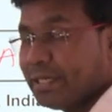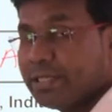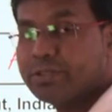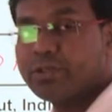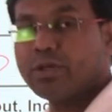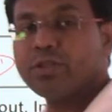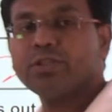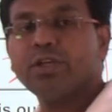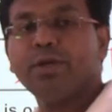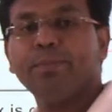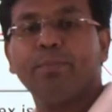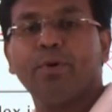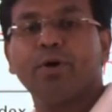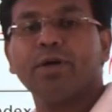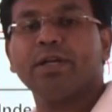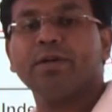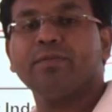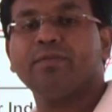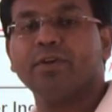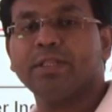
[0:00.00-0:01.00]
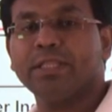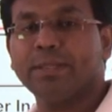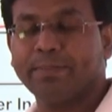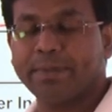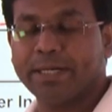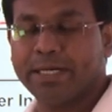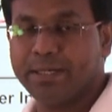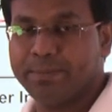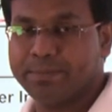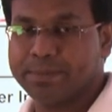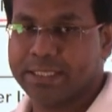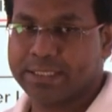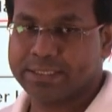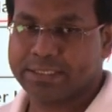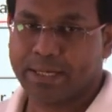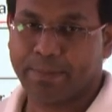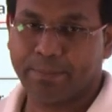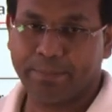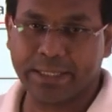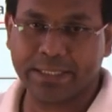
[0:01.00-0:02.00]
it is also important for the prelims
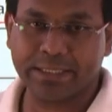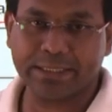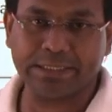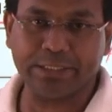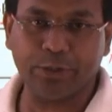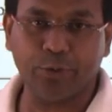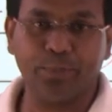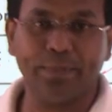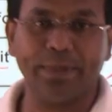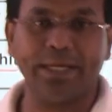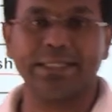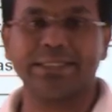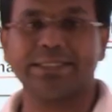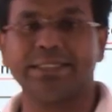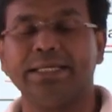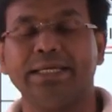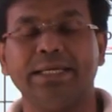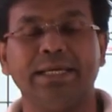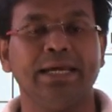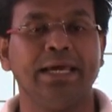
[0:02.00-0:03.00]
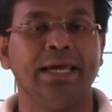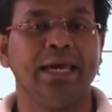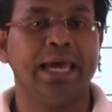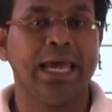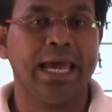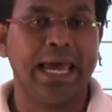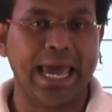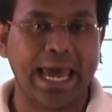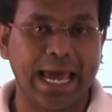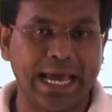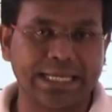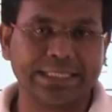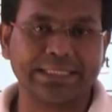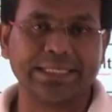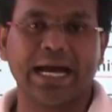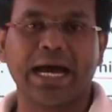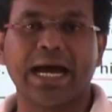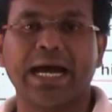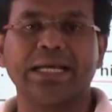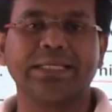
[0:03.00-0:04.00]
exam, because UPSC has
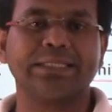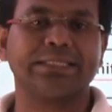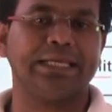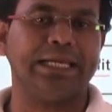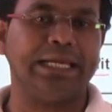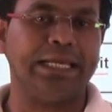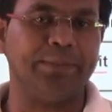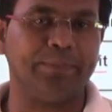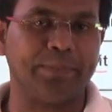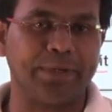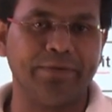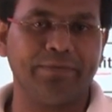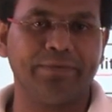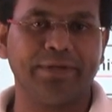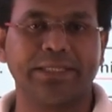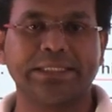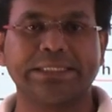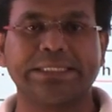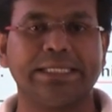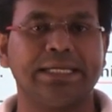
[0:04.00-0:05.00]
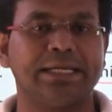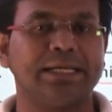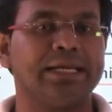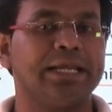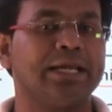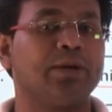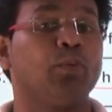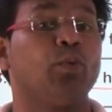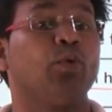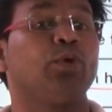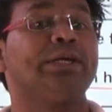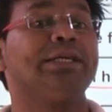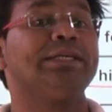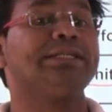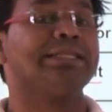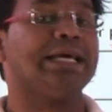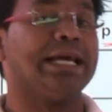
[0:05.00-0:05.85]
asked in previous year what is